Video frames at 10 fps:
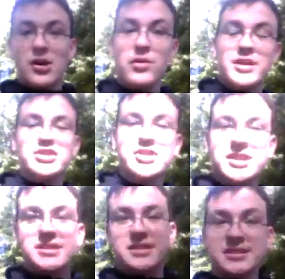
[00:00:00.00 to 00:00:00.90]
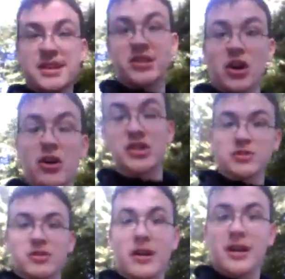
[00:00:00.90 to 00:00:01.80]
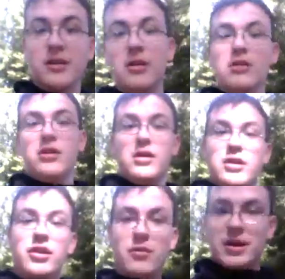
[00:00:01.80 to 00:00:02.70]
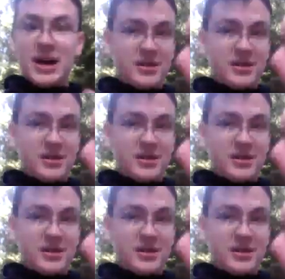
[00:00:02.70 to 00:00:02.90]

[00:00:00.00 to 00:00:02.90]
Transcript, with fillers: Killer Ninja 66 also got your